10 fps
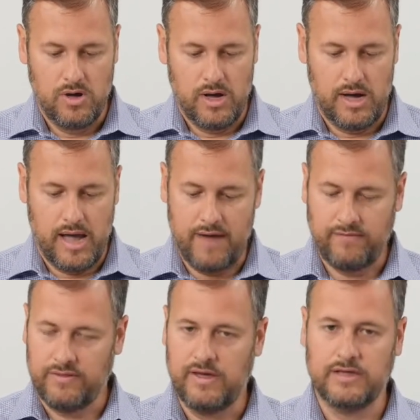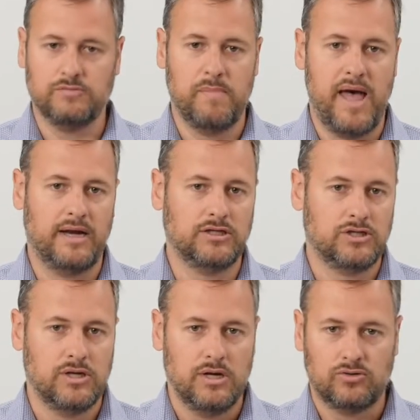Everything is
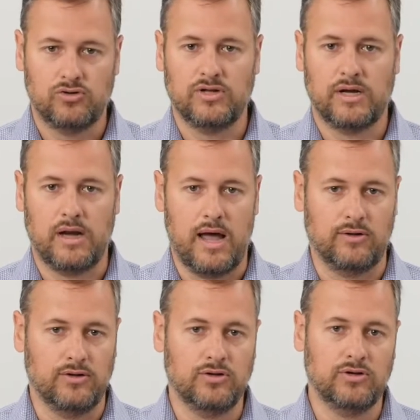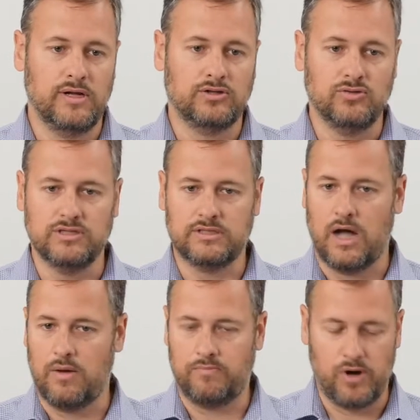managed through the cloud. You don't need to
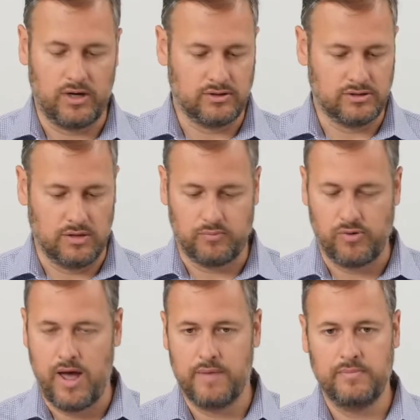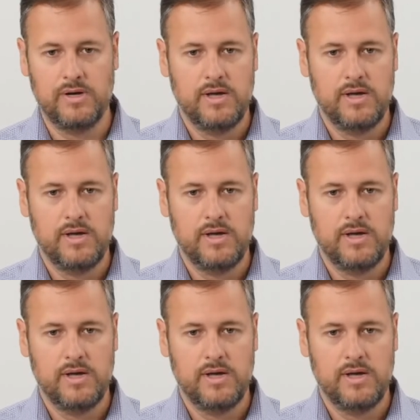install products on-prem.